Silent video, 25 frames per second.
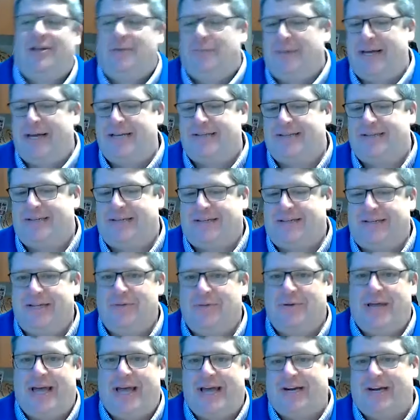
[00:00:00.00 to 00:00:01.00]
basically
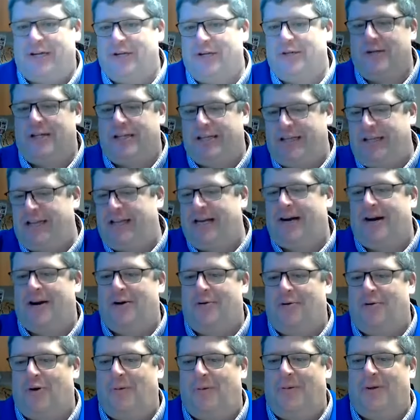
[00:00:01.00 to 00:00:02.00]
we had a good thing. Our
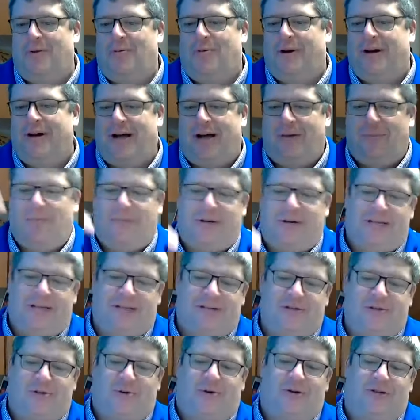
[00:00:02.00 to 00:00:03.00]
enrollment went up, but on
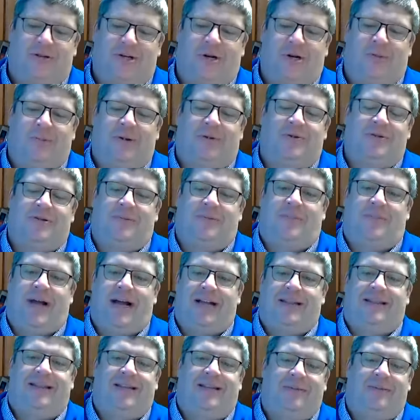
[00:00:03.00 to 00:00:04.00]
the short term, it was a
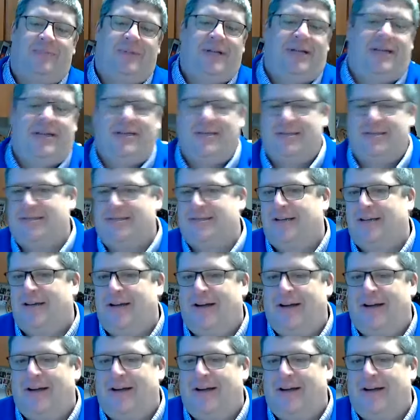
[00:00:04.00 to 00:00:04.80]
bad thing because